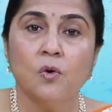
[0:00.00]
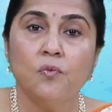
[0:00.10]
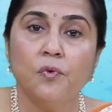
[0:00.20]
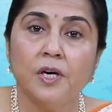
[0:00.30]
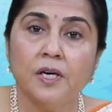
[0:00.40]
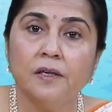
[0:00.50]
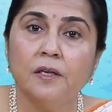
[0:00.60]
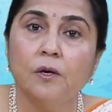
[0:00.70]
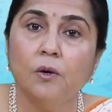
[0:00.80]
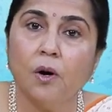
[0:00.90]
where
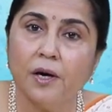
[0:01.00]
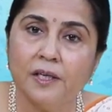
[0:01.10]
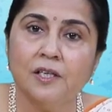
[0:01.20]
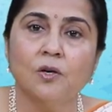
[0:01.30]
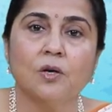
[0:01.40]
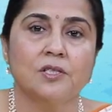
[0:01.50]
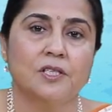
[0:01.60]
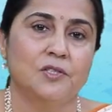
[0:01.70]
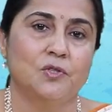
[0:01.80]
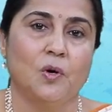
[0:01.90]
a lawyer
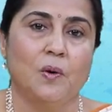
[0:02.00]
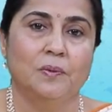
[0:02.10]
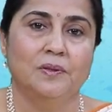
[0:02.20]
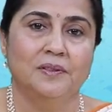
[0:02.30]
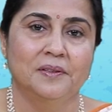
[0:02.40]
lost his job